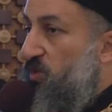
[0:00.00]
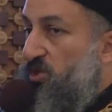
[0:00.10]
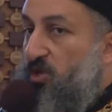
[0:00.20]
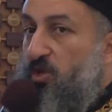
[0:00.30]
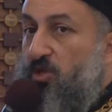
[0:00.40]

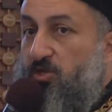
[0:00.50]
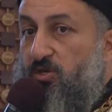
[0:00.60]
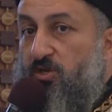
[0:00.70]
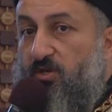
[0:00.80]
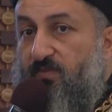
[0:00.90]
the
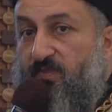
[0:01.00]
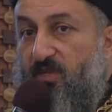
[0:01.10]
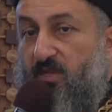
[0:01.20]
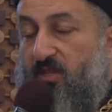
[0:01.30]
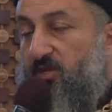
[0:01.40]
altar.
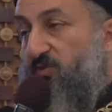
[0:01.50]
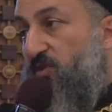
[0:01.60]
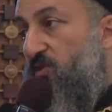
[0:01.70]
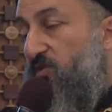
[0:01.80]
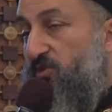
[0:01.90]
That's why we're
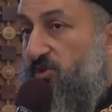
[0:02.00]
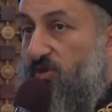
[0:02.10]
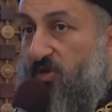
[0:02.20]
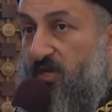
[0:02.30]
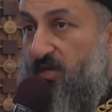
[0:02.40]
always
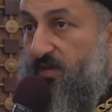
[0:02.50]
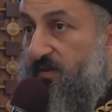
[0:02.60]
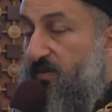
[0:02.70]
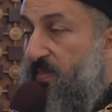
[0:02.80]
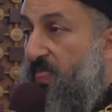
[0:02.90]
looking.
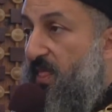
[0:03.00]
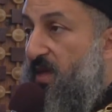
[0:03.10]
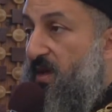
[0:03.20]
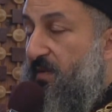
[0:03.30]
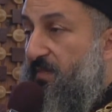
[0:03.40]

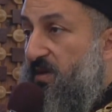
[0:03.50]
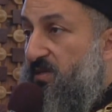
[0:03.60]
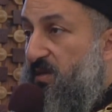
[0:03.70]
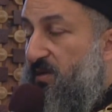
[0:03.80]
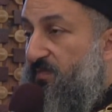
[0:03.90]
But
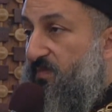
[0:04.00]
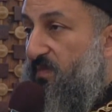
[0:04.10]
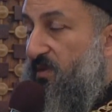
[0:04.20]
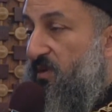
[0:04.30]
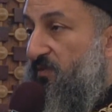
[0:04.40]

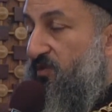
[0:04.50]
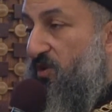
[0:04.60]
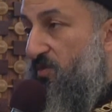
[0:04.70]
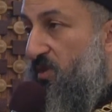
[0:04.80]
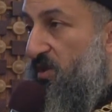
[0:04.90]

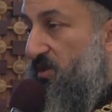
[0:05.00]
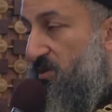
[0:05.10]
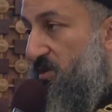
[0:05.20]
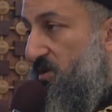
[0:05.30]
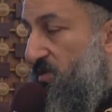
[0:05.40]
from the
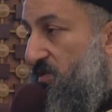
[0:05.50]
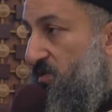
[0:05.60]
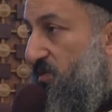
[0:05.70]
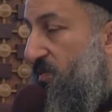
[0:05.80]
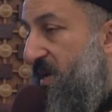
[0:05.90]
altar,
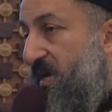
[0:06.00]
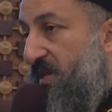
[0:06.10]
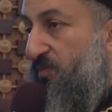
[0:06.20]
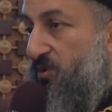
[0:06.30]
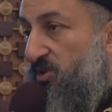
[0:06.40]
we begin
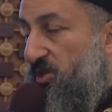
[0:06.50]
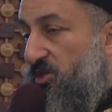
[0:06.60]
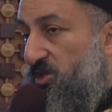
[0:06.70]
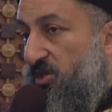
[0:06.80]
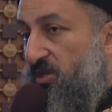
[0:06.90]
a
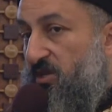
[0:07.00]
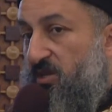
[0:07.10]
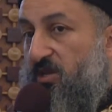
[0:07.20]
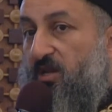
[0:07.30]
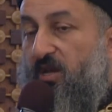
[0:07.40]
procession,
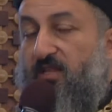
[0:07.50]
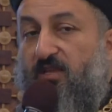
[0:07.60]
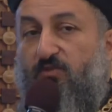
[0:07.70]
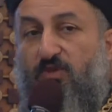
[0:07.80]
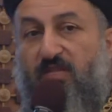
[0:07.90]
and
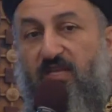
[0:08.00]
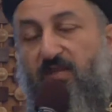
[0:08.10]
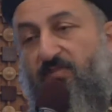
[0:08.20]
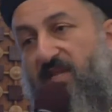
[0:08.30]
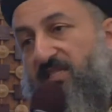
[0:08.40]
then we take the
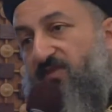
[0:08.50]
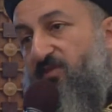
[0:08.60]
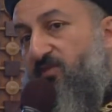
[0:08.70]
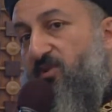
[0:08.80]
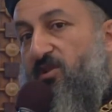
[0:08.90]
blessing
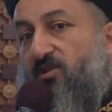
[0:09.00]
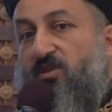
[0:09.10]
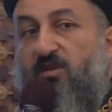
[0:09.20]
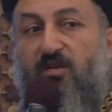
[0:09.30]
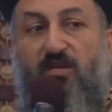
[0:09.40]
from the
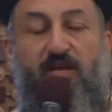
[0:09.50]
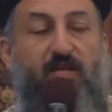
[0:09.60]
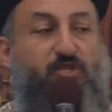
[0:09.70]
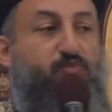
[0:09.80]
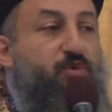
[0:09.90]
altar
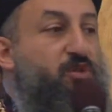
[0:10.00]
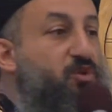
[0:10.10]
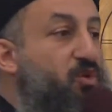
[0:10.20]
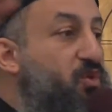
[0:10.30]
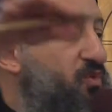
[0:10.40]
and spread
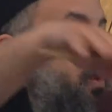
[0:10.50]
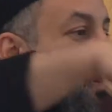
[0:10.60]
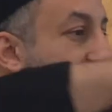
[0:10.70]
all over.